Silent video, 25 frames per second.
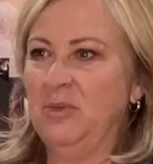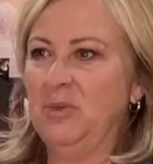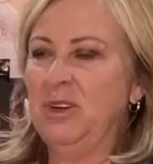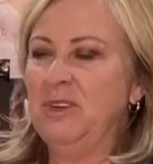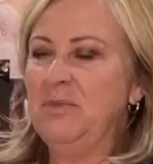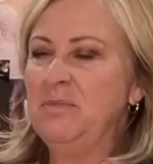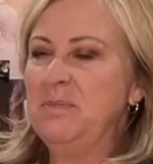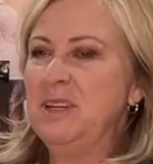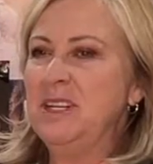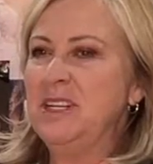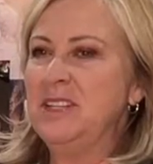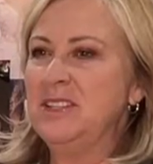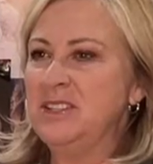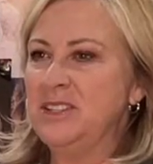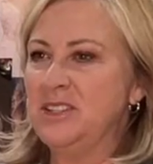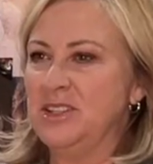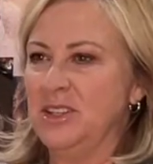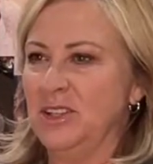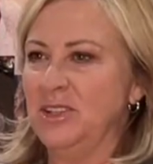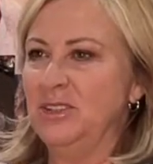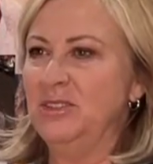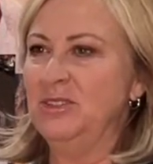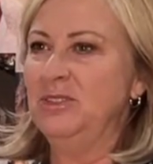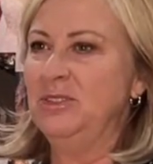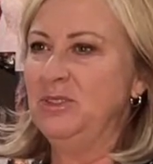we've been
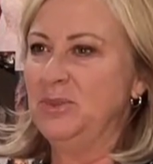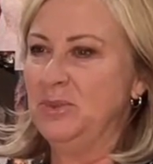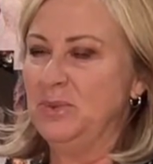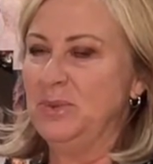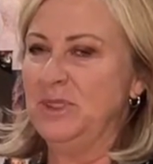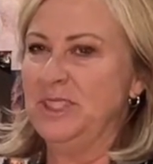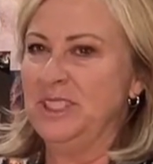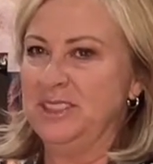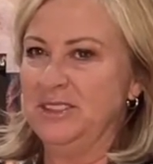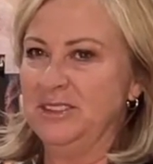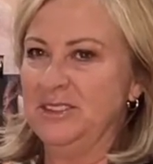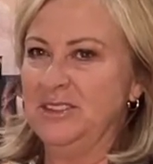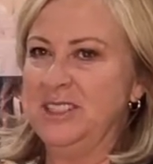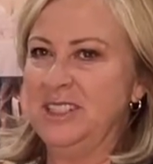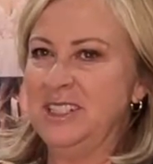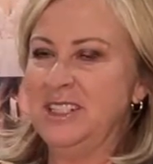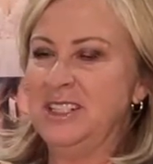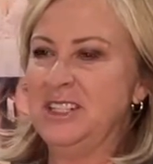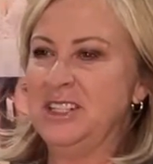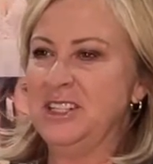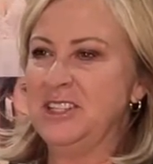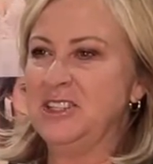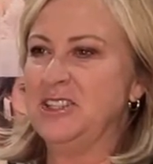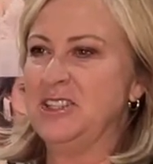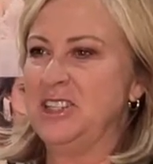so thrilled
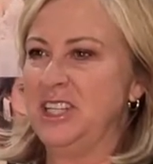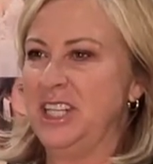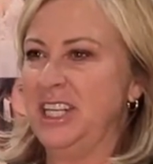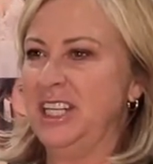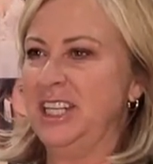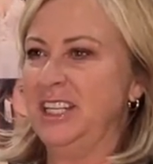to share